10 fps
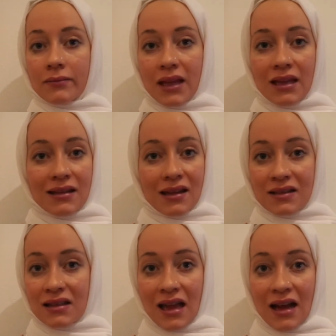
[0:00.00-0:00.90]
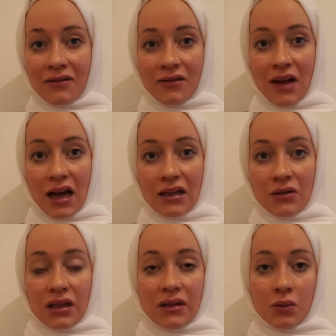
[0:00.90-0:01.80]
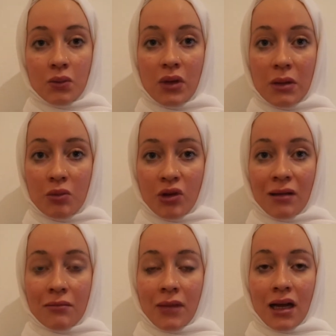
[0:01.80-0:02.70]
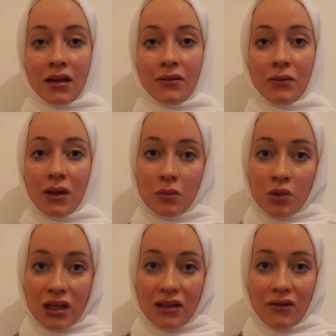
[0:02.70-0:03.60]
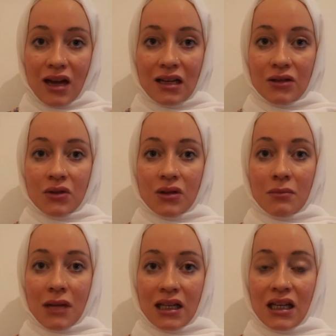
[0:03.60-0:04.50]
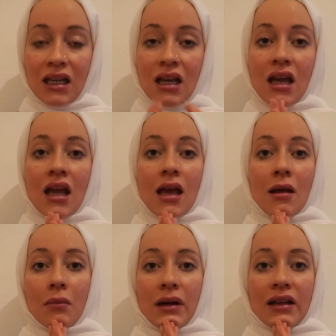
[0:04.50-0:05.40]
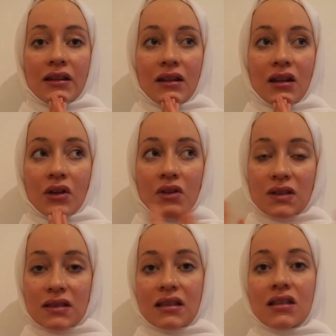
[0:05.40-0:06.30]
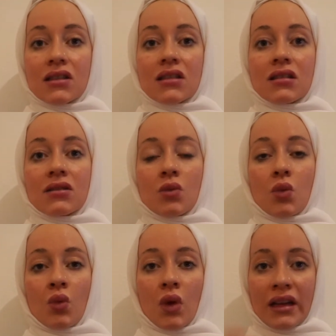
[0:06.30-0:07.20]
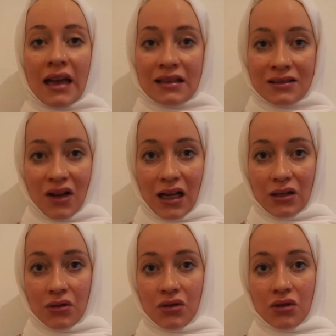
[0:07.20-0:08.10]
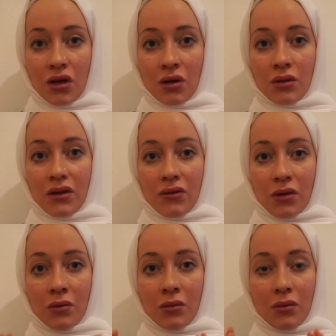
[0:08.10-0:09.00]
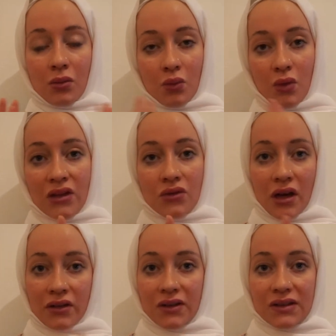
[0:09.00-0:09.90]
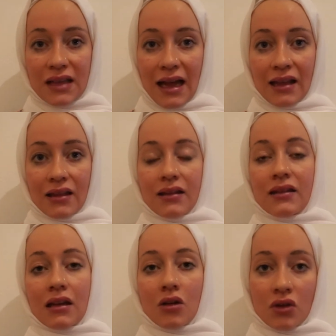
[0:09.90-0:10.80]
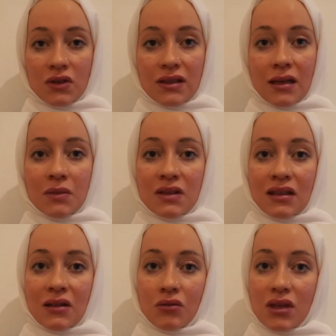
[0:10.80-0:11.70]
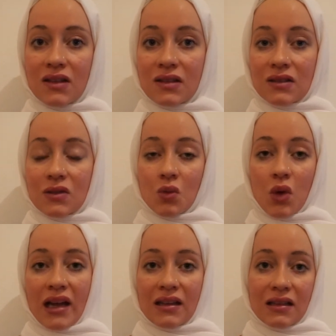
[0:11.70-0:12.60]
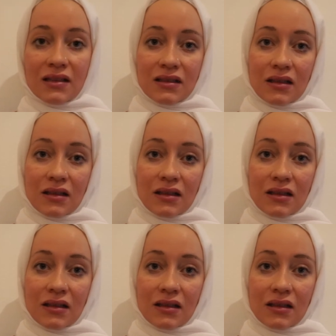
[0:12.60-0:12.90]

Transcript: it doesn't have a value. We bring the value to the money, but consider what has value, from when you understand the concepts and the reasons to why these